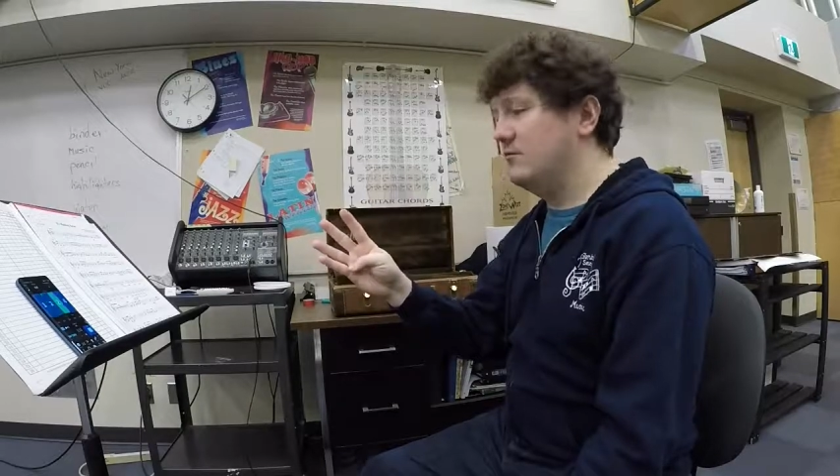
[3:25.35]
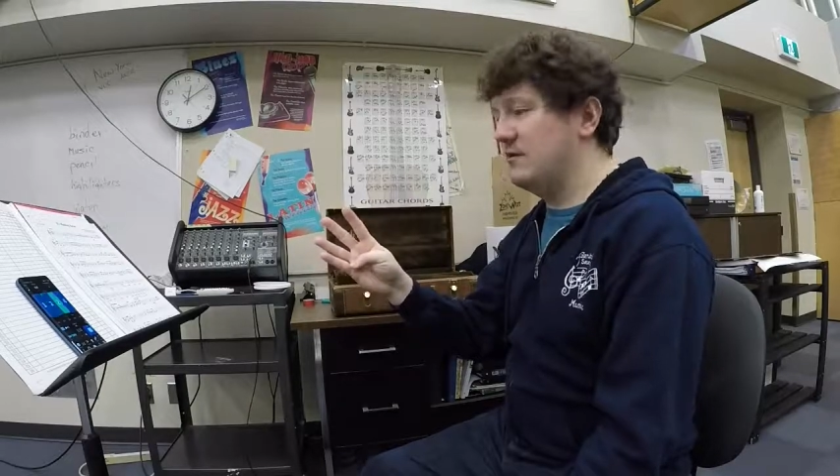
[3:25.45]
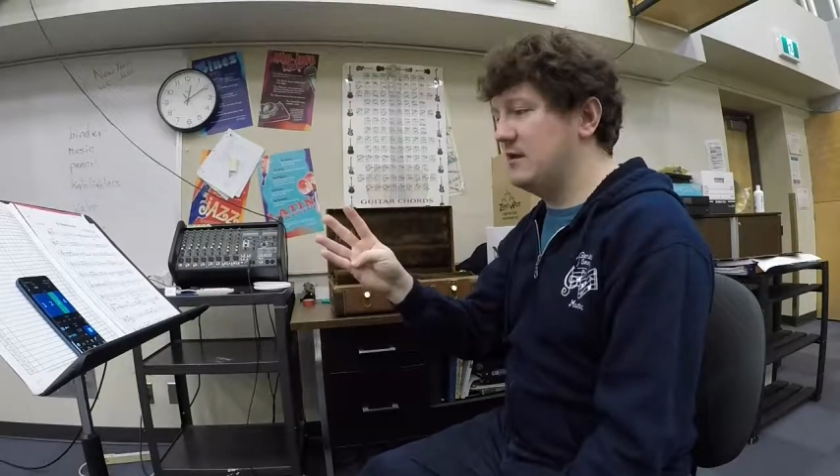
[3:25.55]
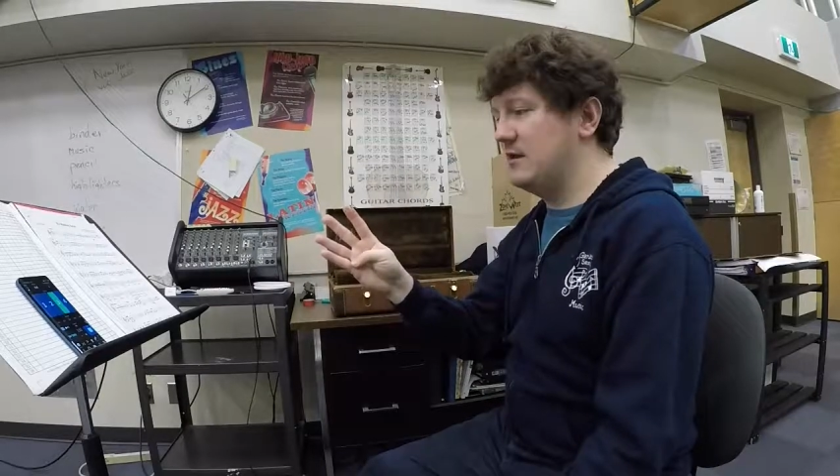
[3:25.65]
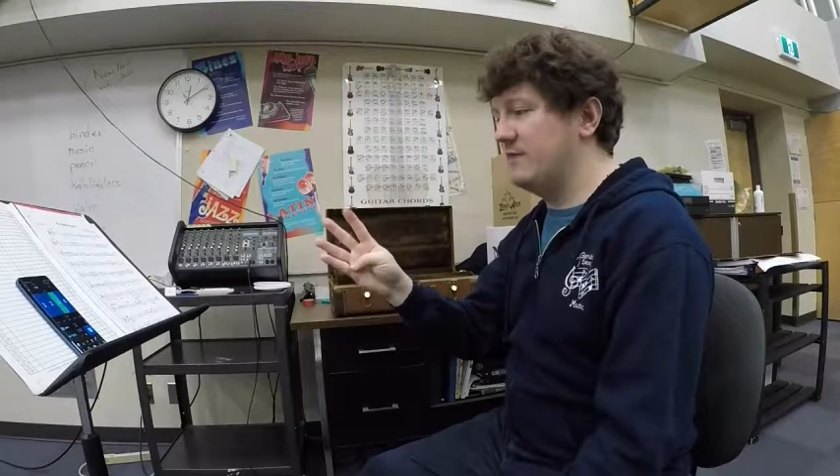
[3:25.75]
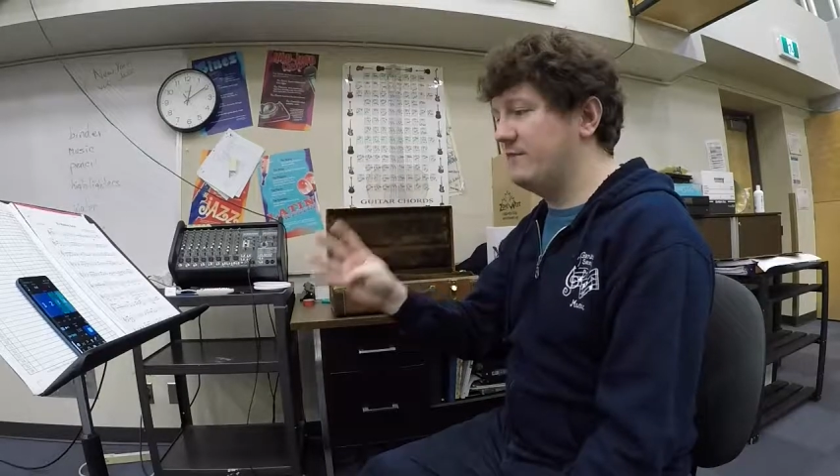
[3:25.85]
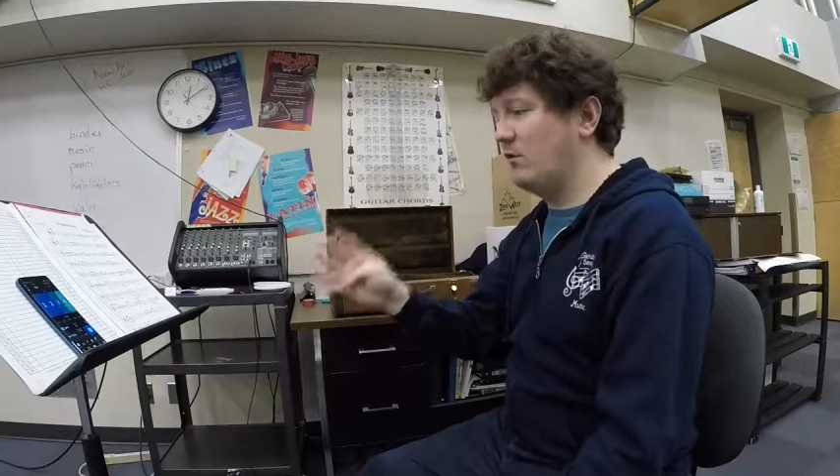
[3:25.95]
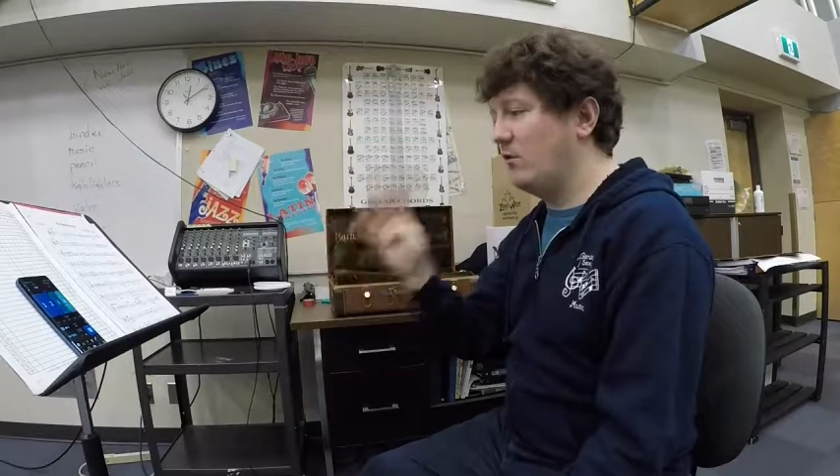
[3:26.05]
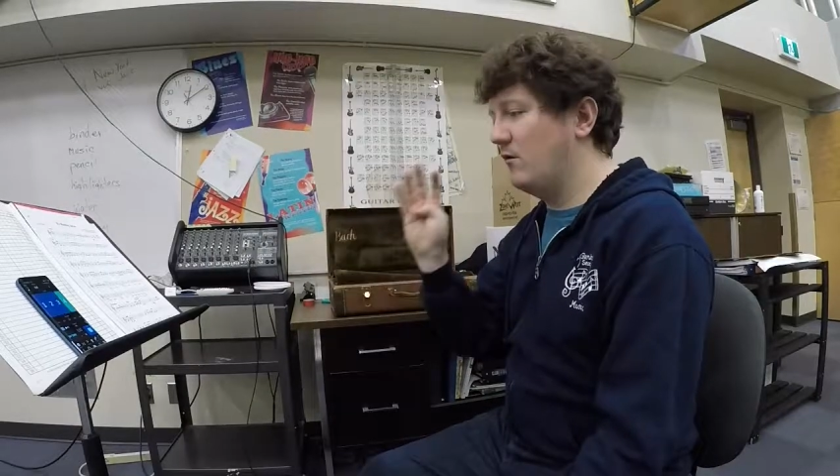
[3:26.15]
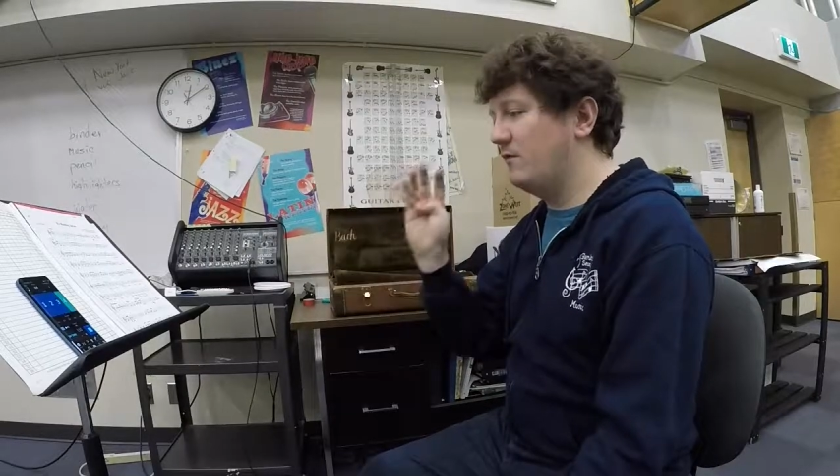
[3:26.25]
3,
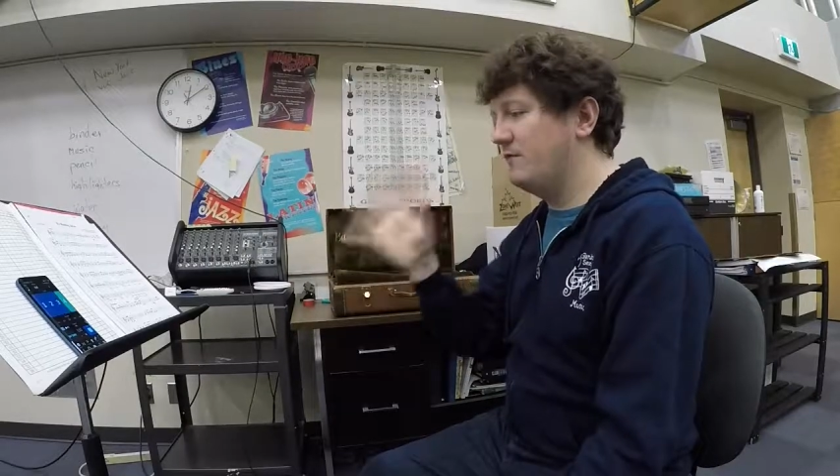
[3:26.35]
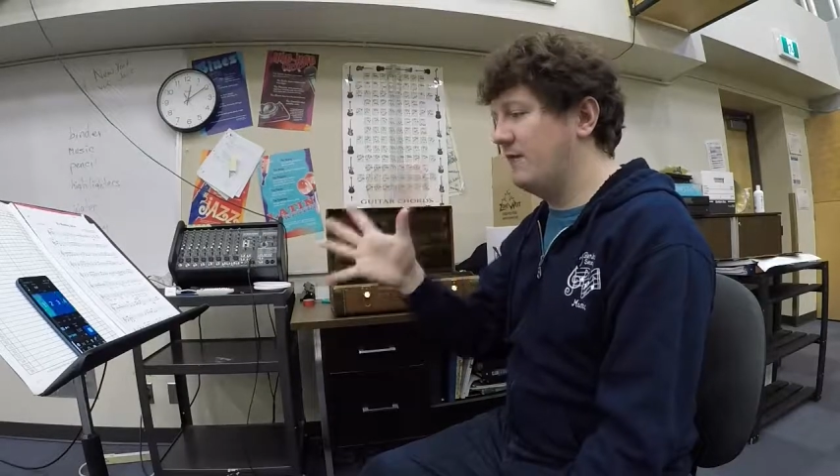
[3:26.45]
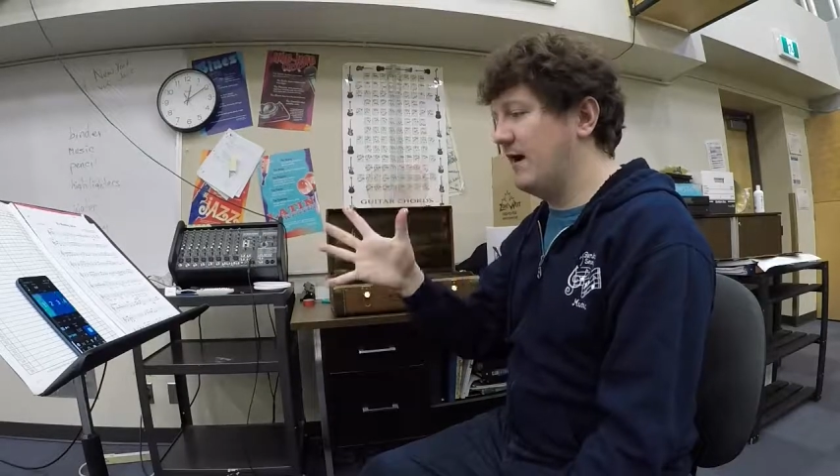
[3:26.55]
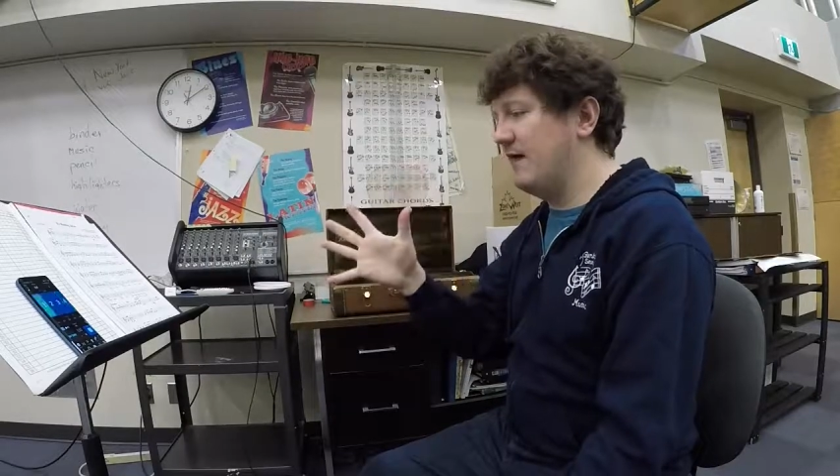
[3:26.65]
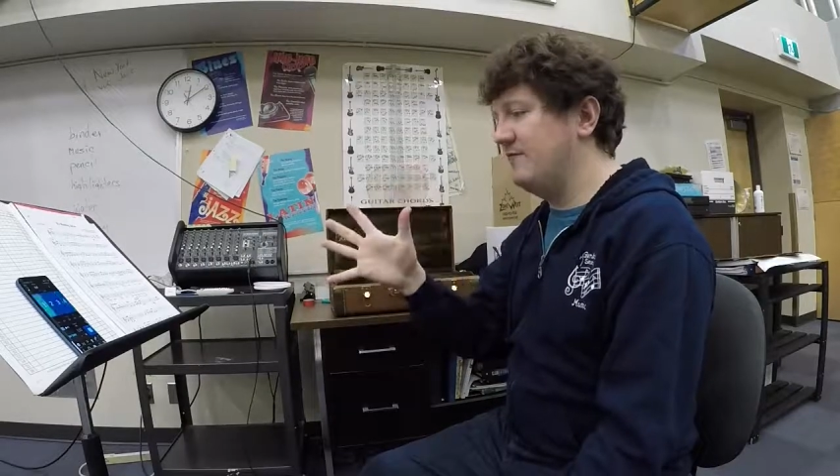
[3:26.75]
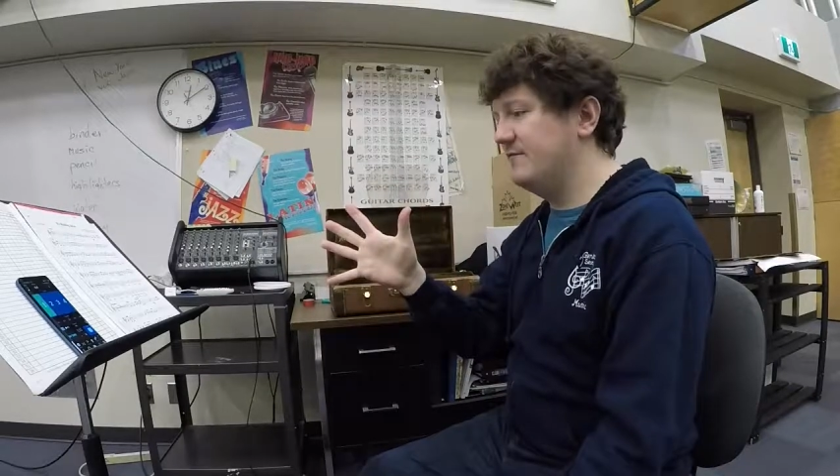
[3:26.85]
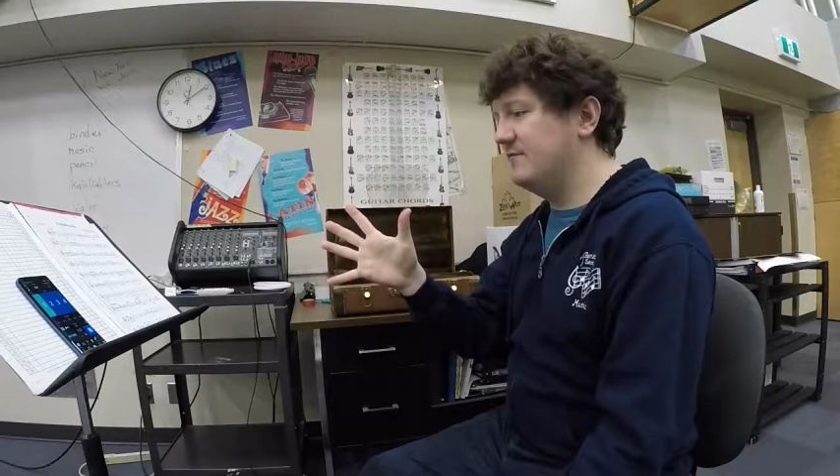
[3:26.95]
5.